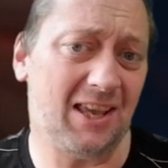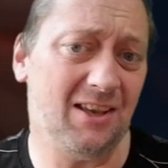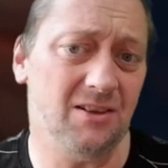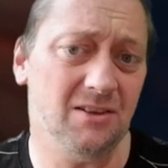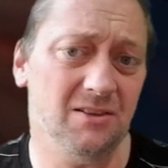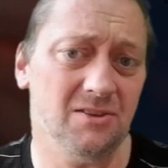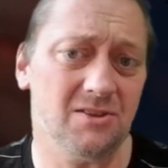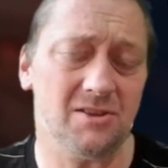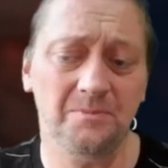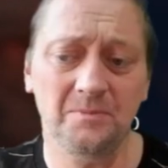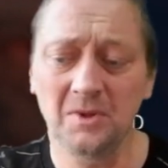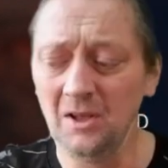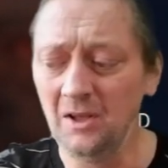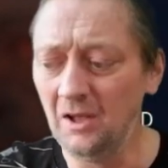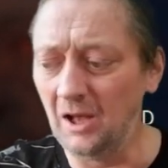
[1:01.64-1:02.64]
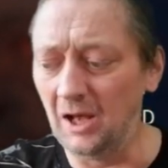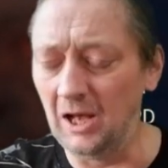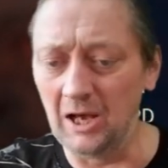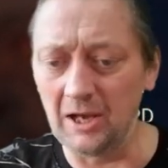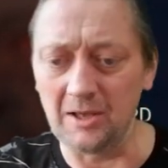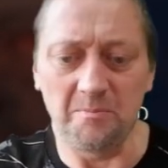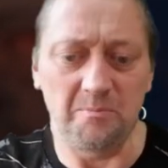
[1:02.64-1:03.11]
seconds,
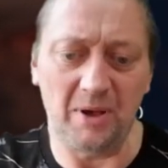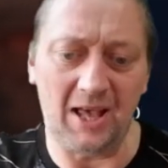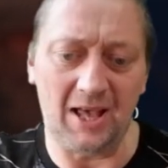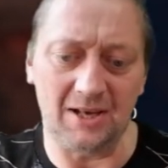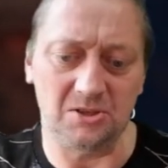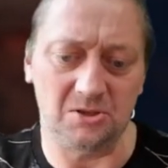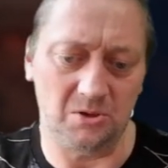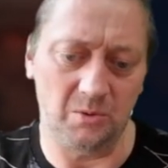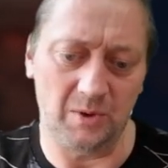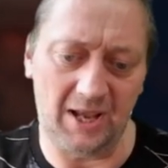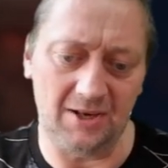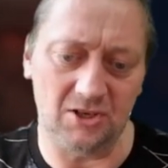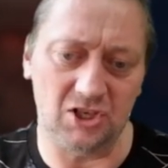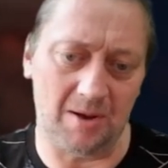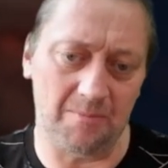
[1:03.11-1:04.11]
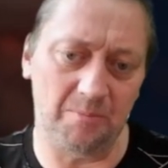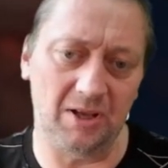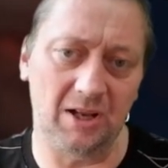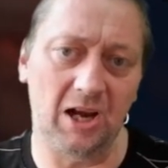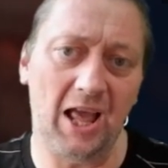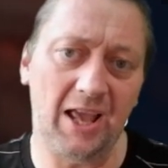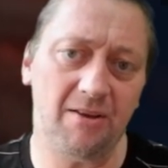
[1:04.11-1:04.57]
compared to a
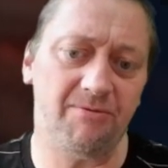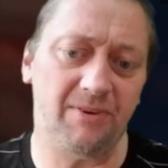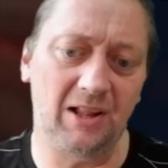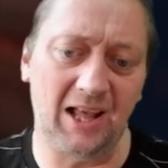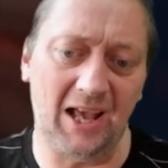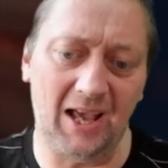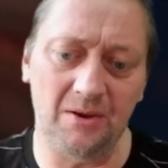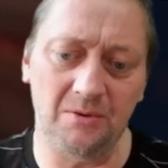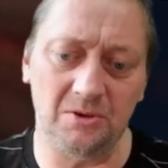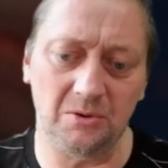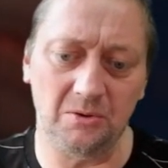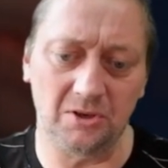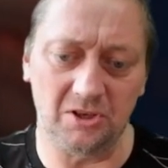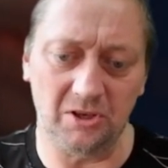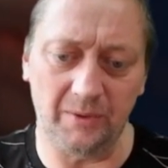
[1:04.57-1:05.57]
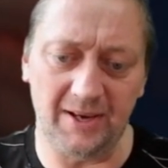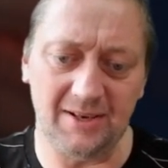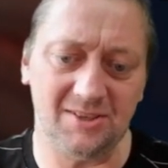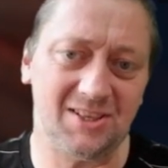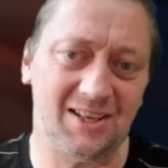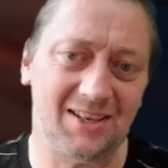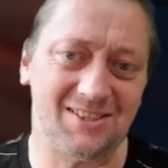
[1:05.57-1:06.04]
champion like Fellhound who can do it
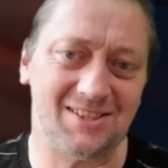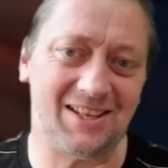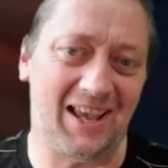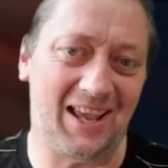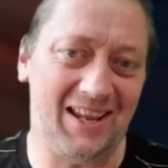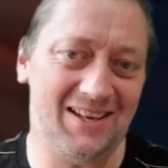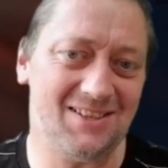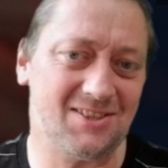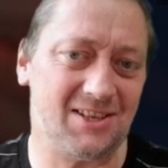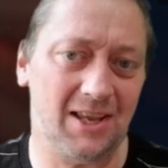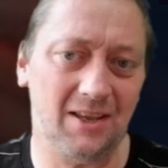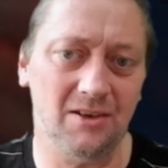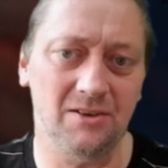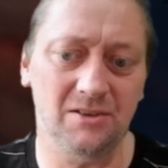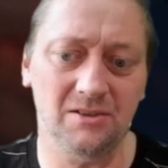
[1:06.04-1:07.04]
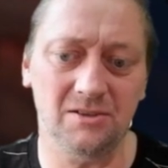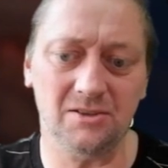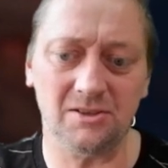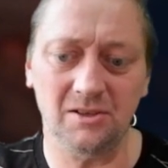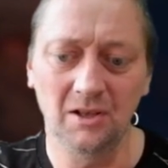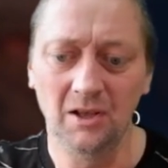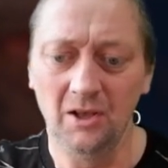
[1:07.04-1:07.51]
in 6 to 8
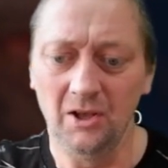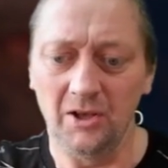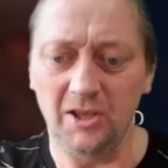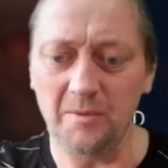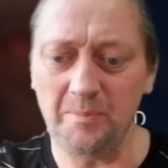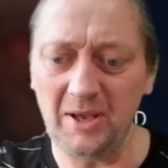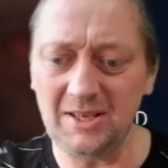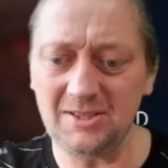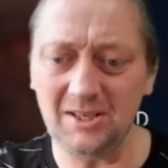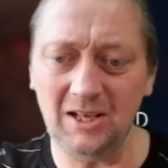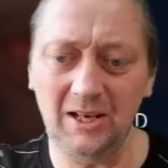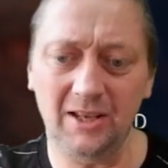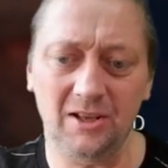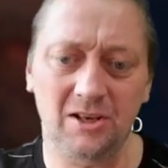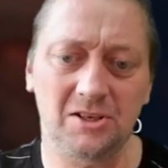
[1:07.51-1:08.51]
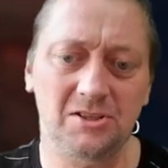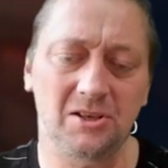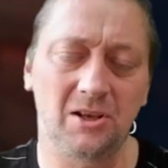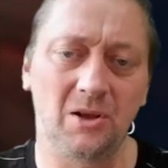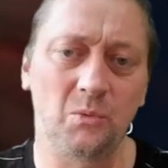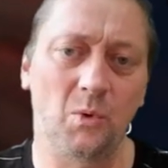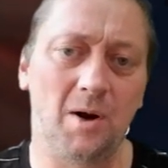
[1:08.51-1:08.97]
seconds, you're basically going to
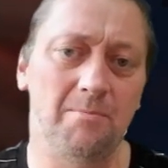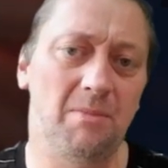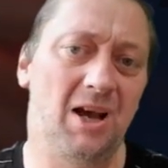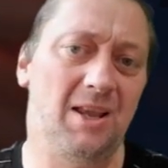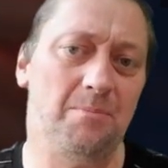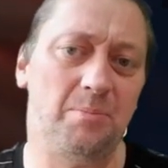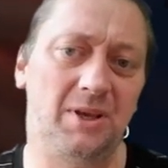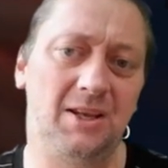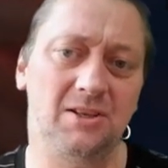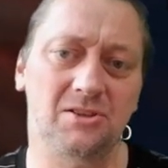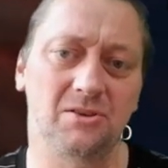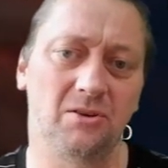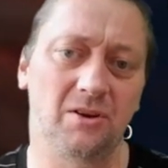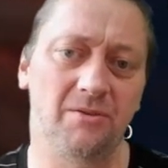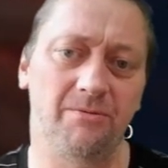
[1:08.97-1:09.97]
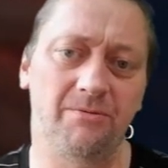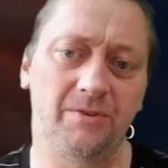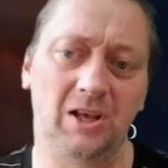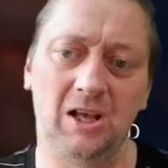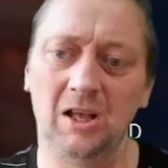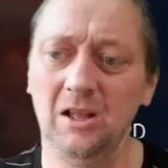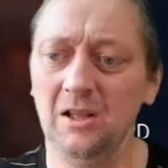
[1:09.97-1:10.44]
turn what might be sort
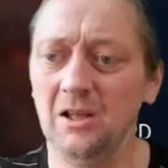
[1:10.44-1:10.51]
of